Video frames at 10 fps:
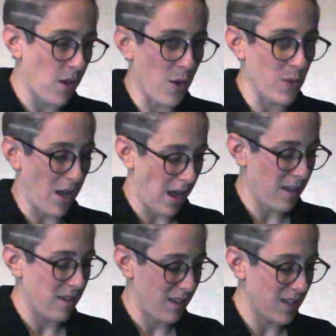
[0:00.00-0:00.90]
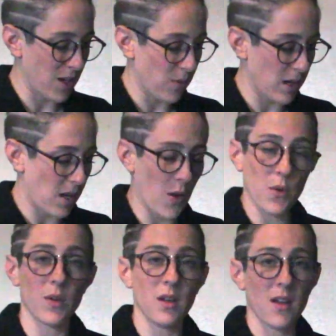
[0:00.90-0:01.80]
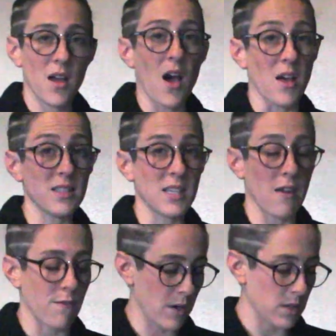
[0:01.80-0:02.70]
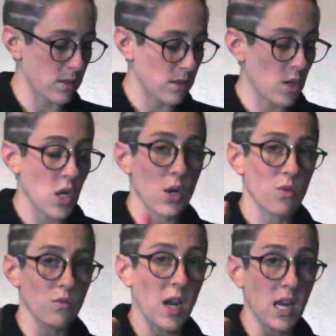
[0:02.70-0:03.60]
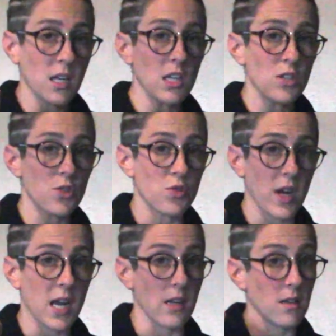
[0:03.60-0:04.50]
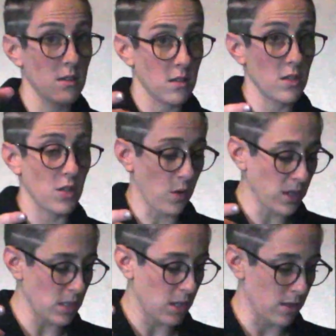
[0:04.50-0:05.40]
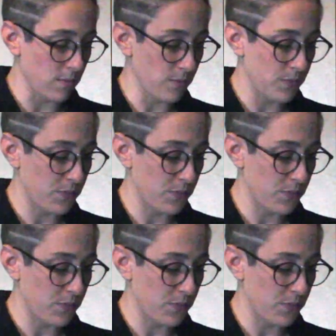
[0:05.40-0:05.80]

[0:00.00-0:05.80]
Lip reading: Okay, here we go. I'll say it first. Rain, train. Your turn.